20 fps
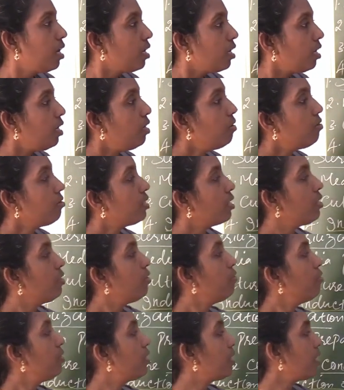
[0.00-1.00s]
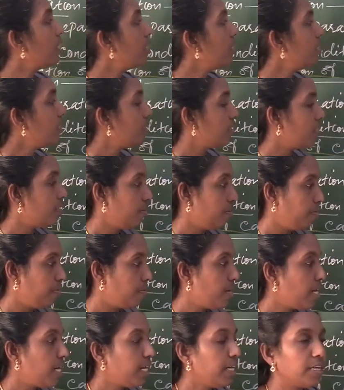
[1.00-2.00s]
Now, the nutrient
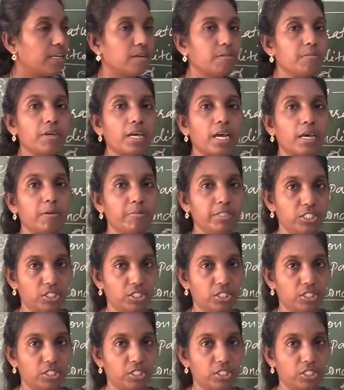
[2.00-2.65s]
medium can be